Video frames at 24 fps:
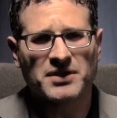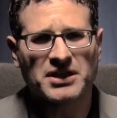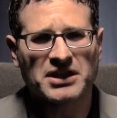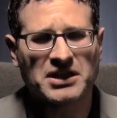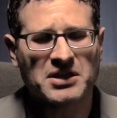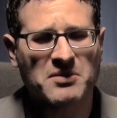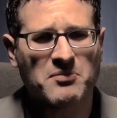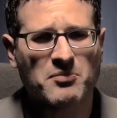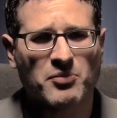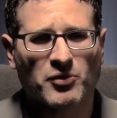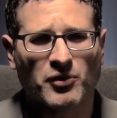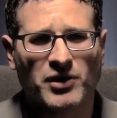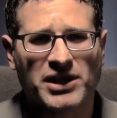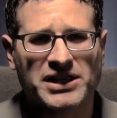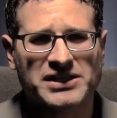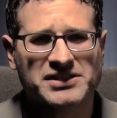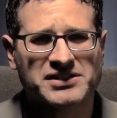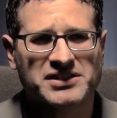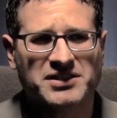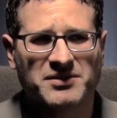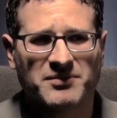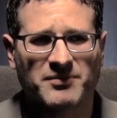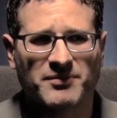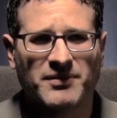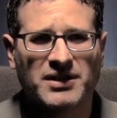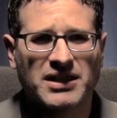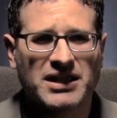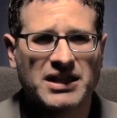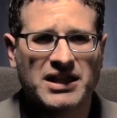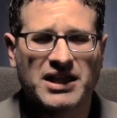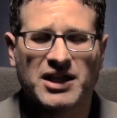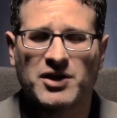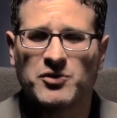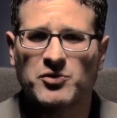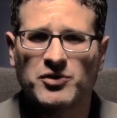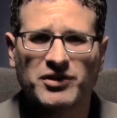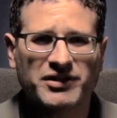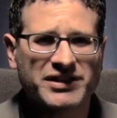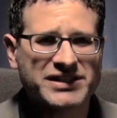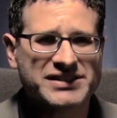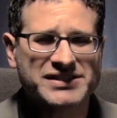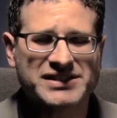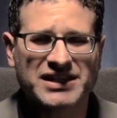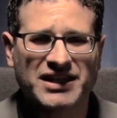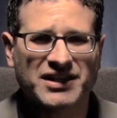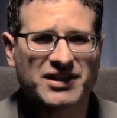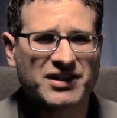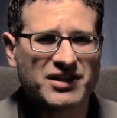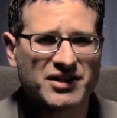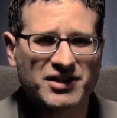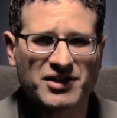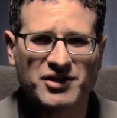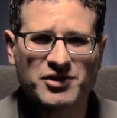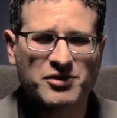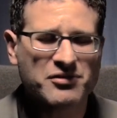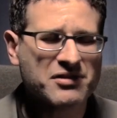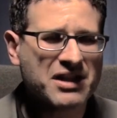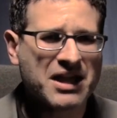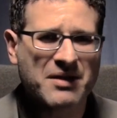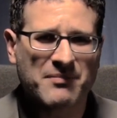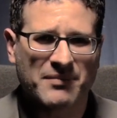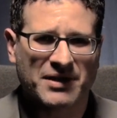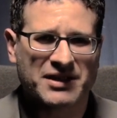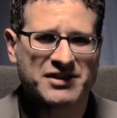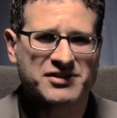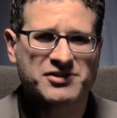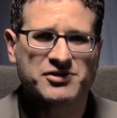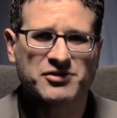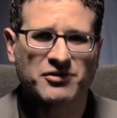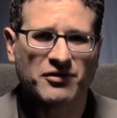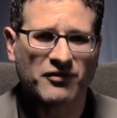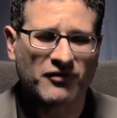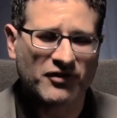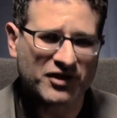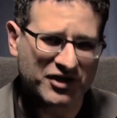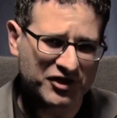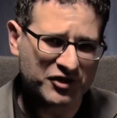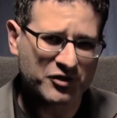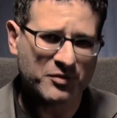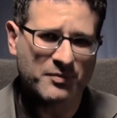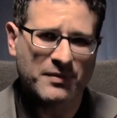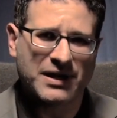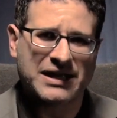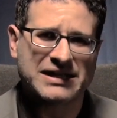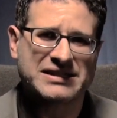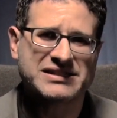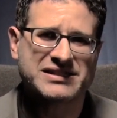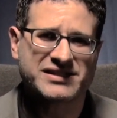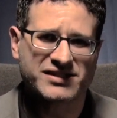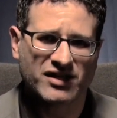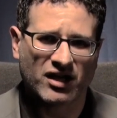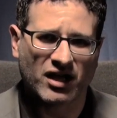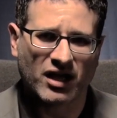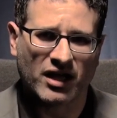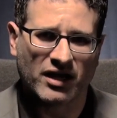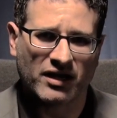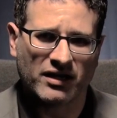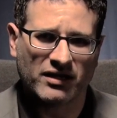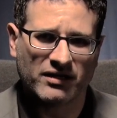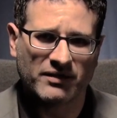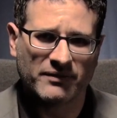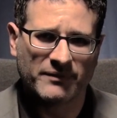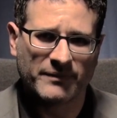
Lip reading: and embraced him and really said, "You're not my servant, you're my son."